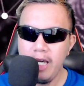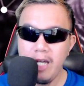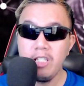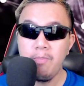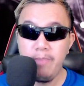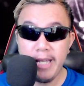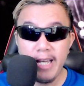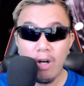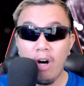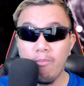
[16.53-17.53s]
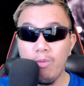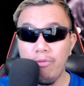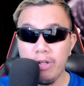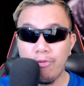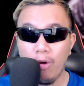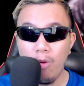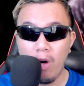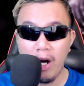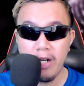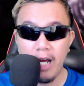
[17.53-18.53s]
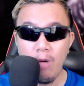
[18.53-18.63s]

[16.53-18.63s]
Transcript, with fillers: And speaking of moving forward,